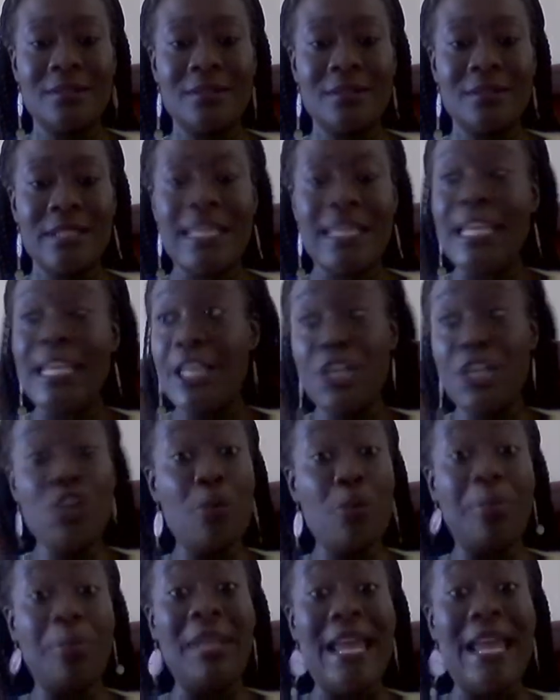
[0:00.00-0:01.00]
thinking
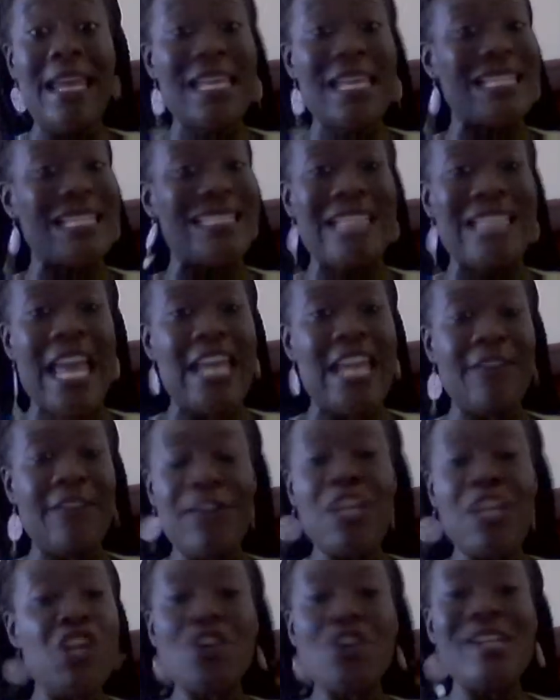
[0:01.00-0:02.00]
you're playing it safe,
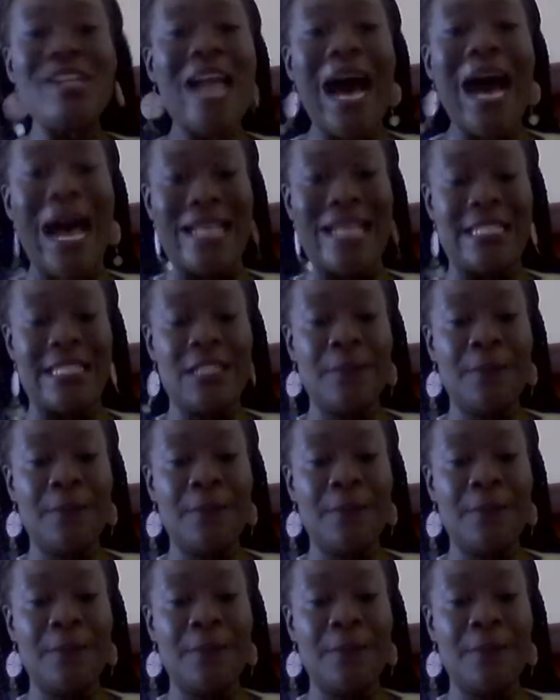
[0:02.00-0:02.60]
and you're not.